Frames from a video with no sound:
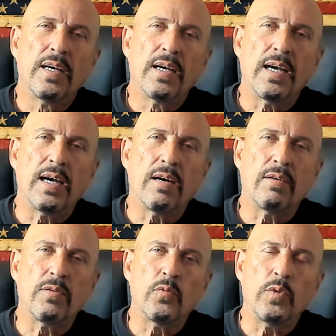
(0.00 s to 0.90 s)

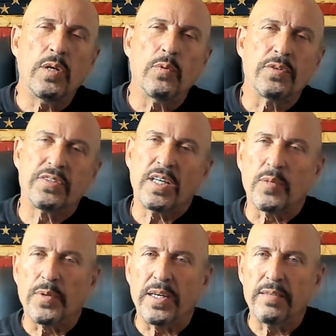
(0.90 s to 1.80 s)
how we were
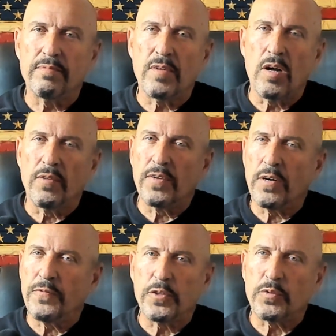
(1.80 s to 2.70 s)
celebrating all of our
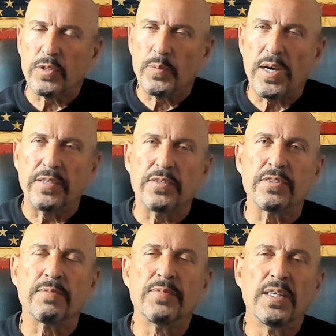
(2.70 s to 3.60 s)
first responders.